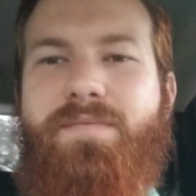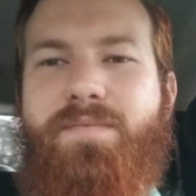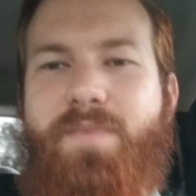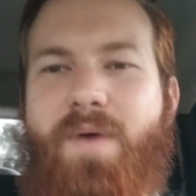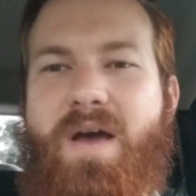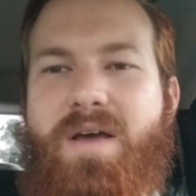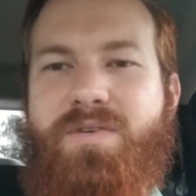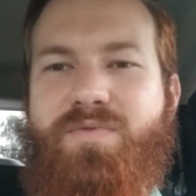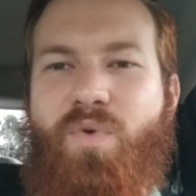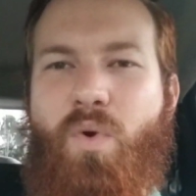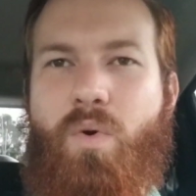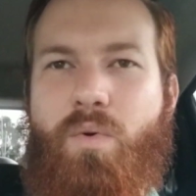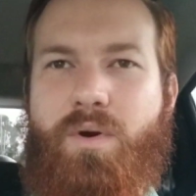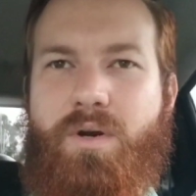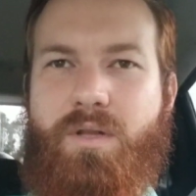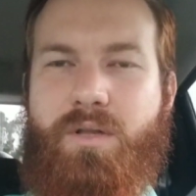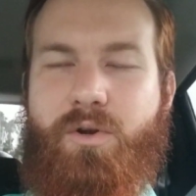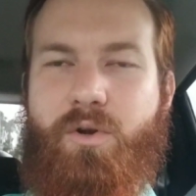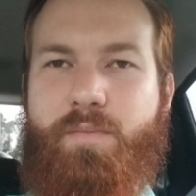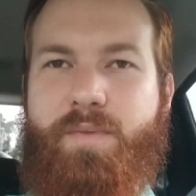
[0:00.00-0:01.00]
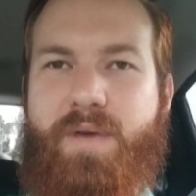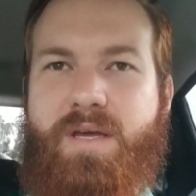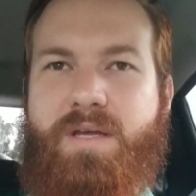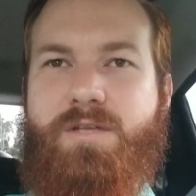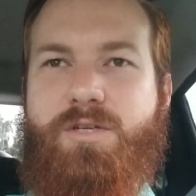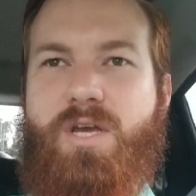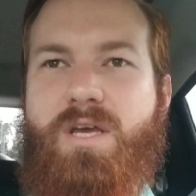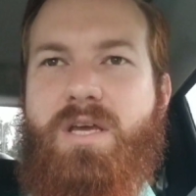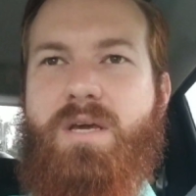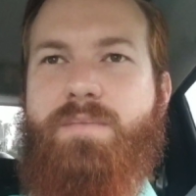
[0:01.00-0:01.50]
fast forward a little bit,
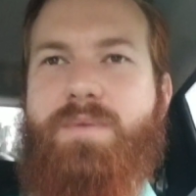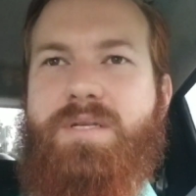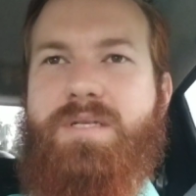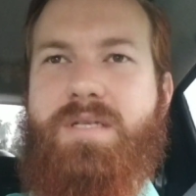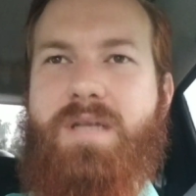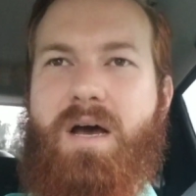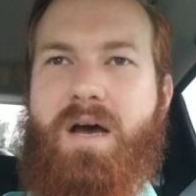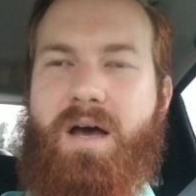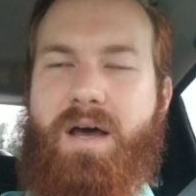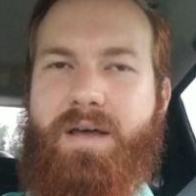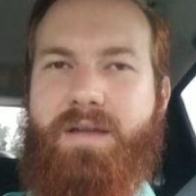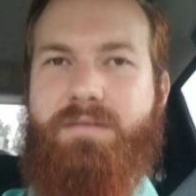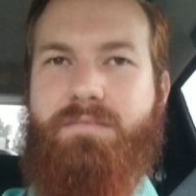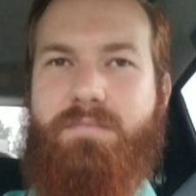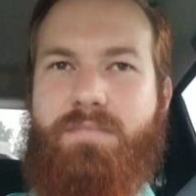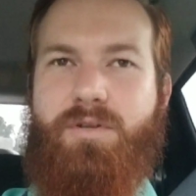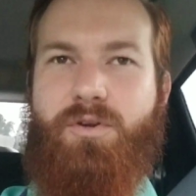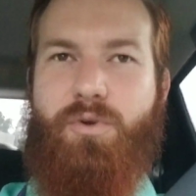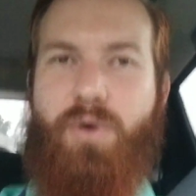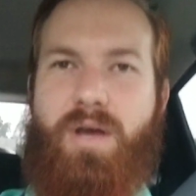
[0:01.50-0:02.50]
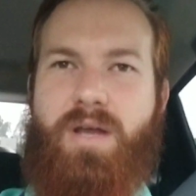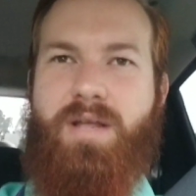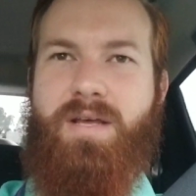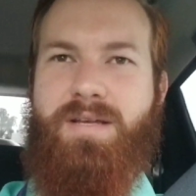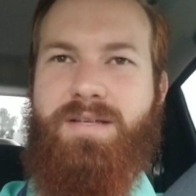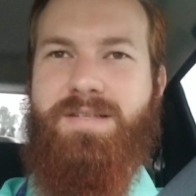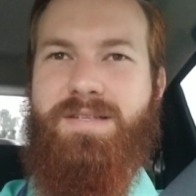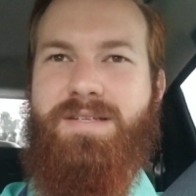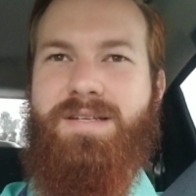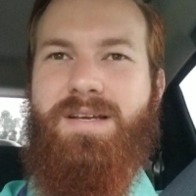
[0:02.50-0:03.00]
Jacob is not the
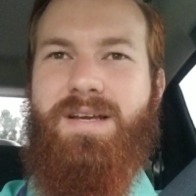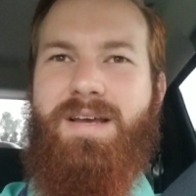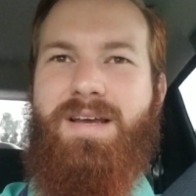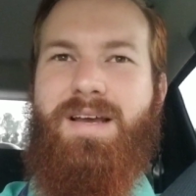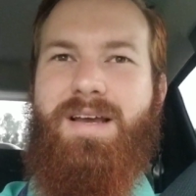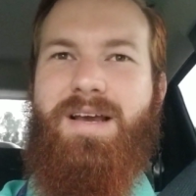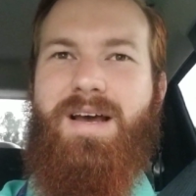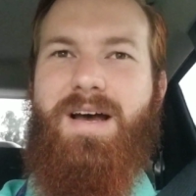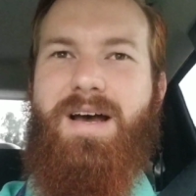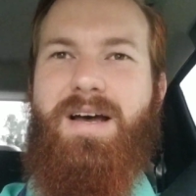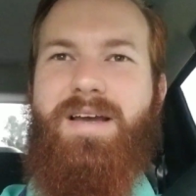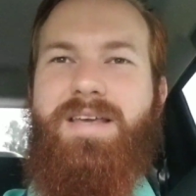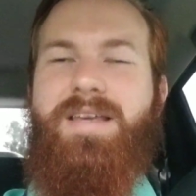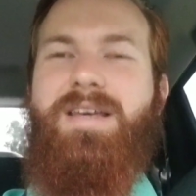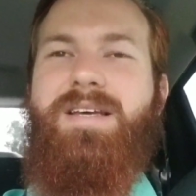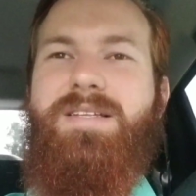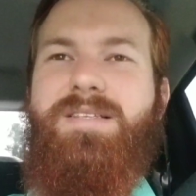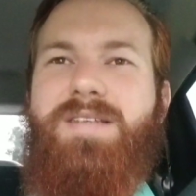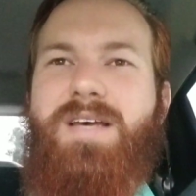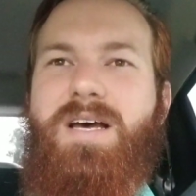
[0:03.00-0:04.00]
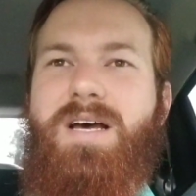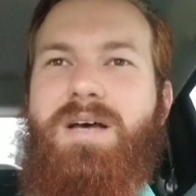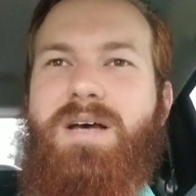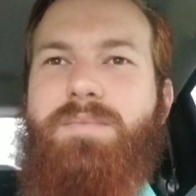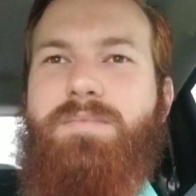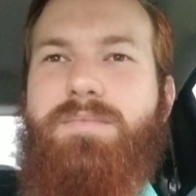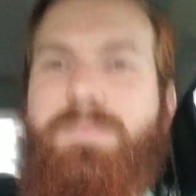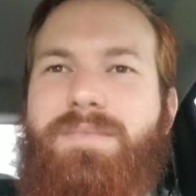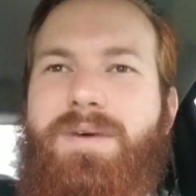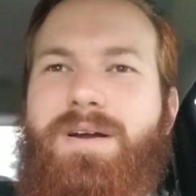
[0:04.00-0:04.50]
greatest. Uh, he ends up,
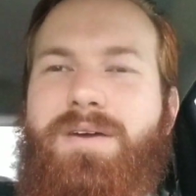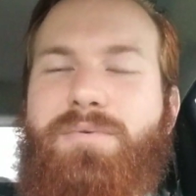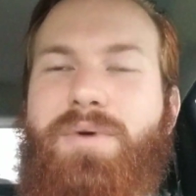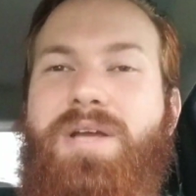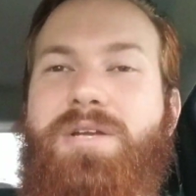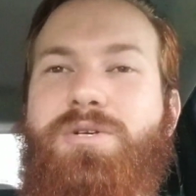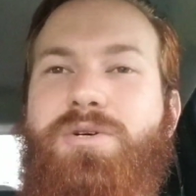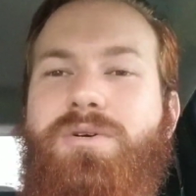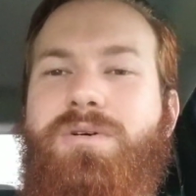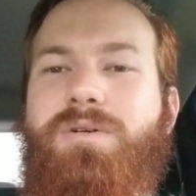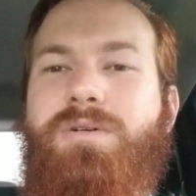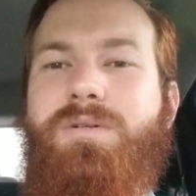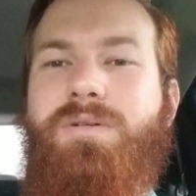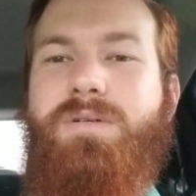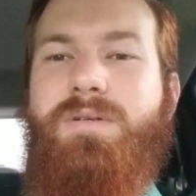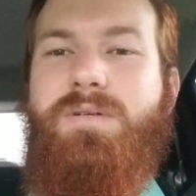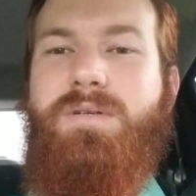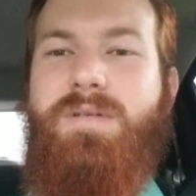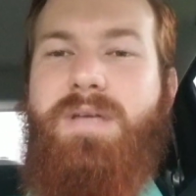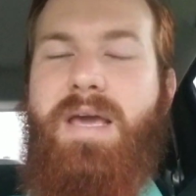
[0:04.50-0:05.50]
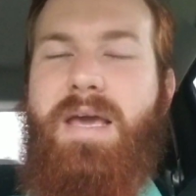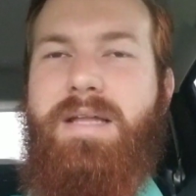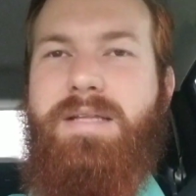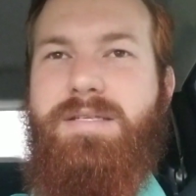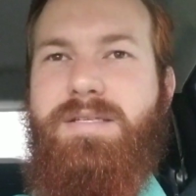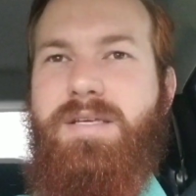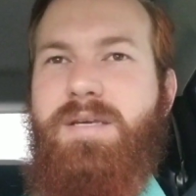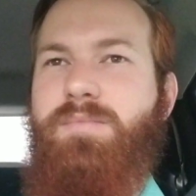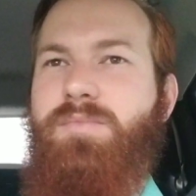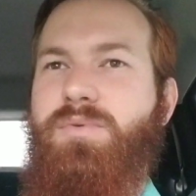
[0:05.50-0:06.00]
all right, Rachel can't
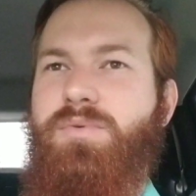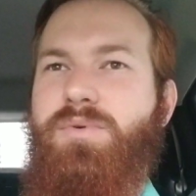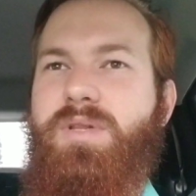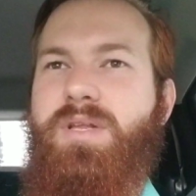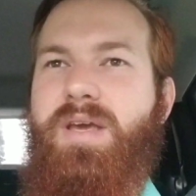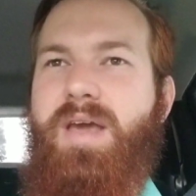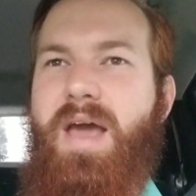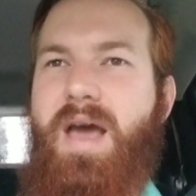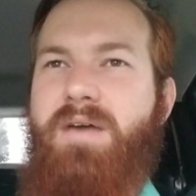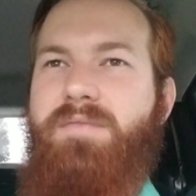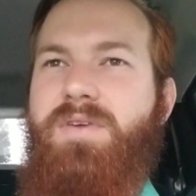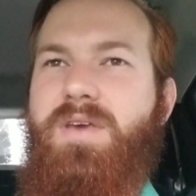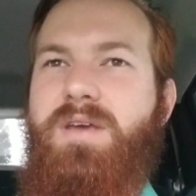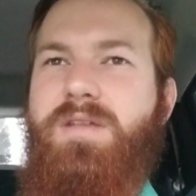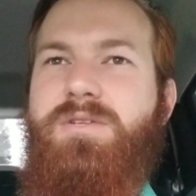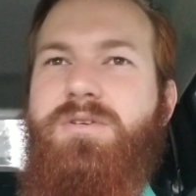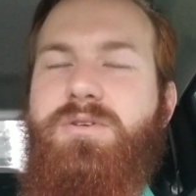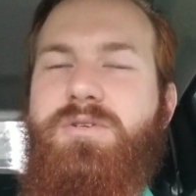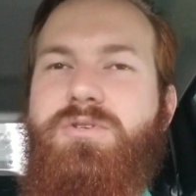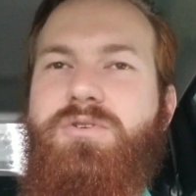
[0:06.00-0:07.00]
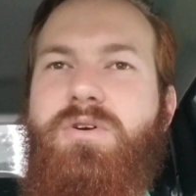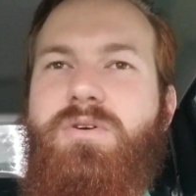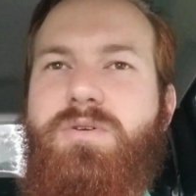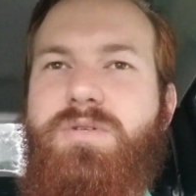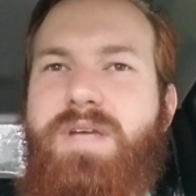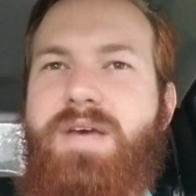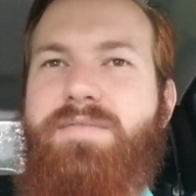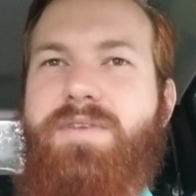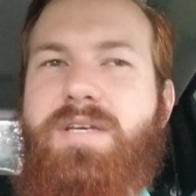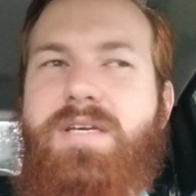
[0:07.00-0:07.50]
seem to really have kids or struggles
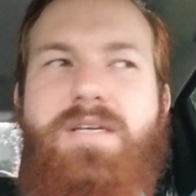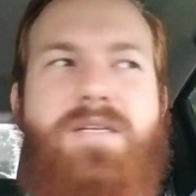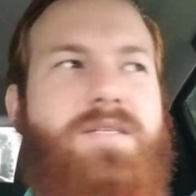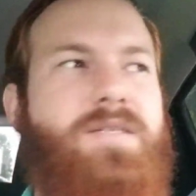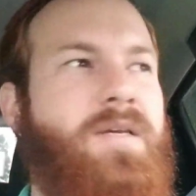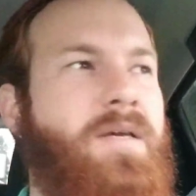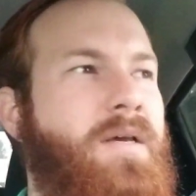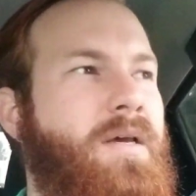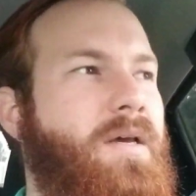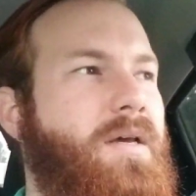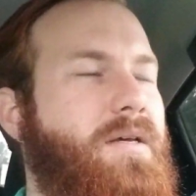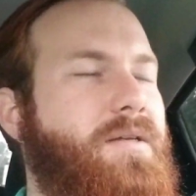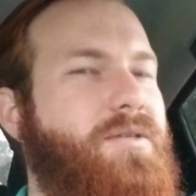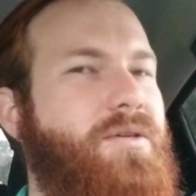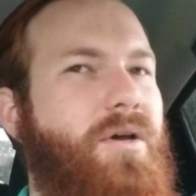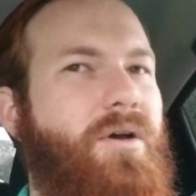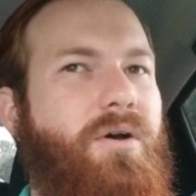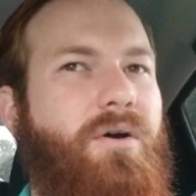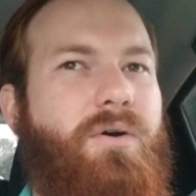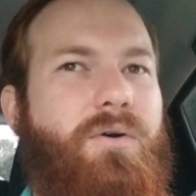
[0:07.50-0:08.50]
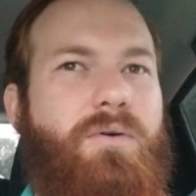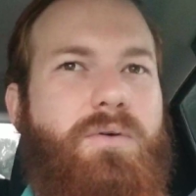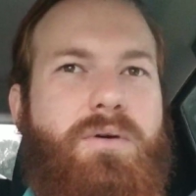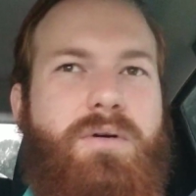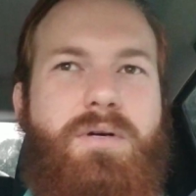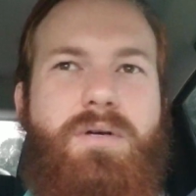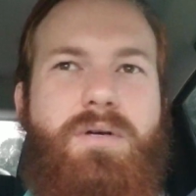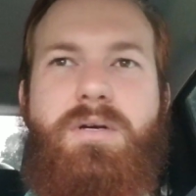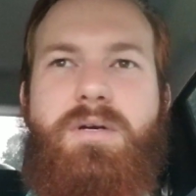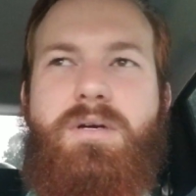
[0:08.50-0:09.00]
having kids. So
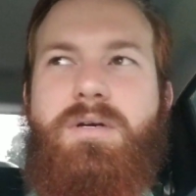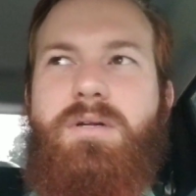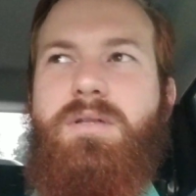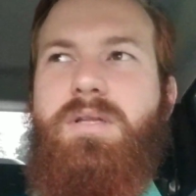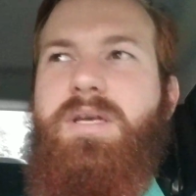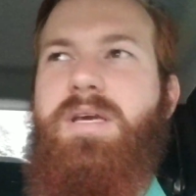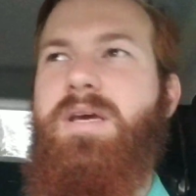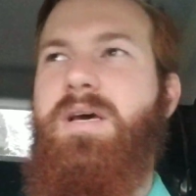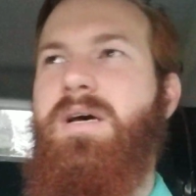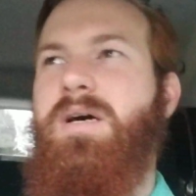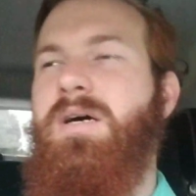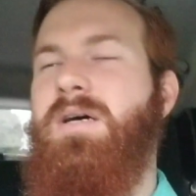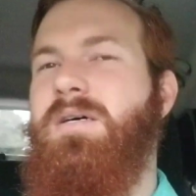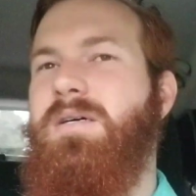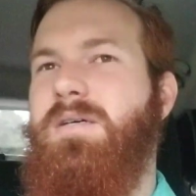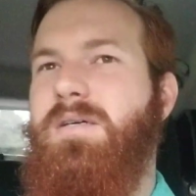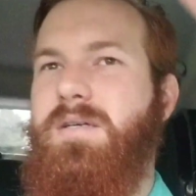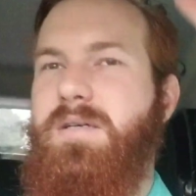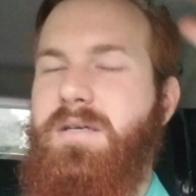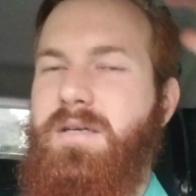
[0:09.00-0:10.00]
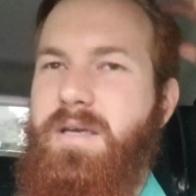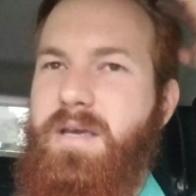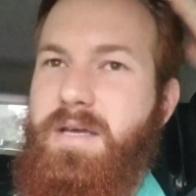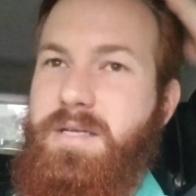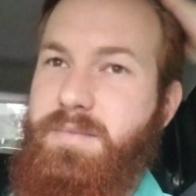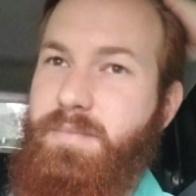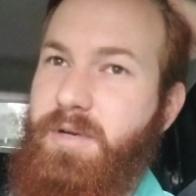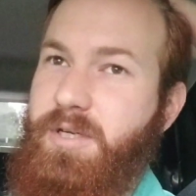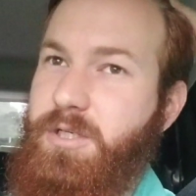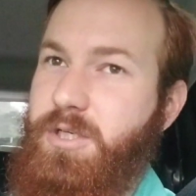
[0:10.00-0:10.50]
Leah, he
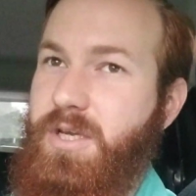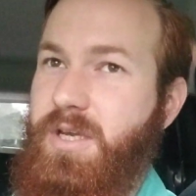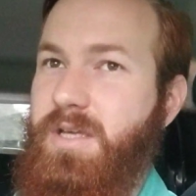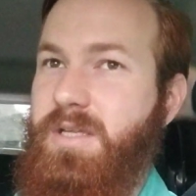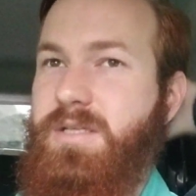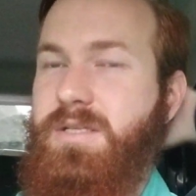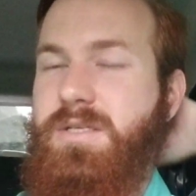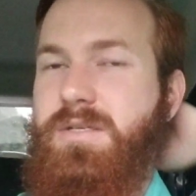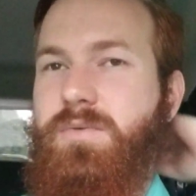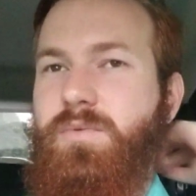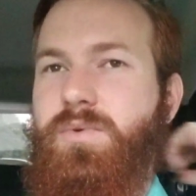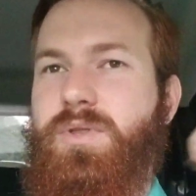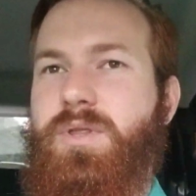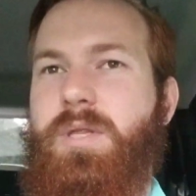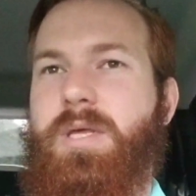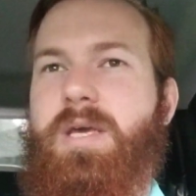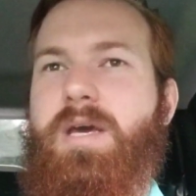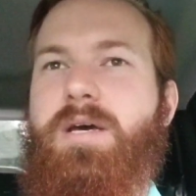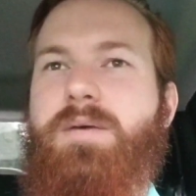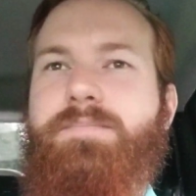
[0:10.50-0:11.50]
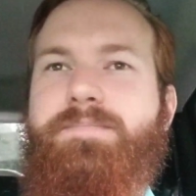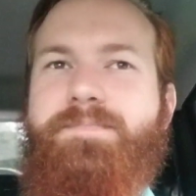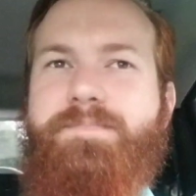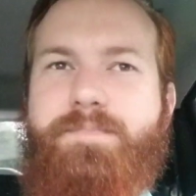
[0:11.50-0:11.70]
has a bunch of kids with Leah.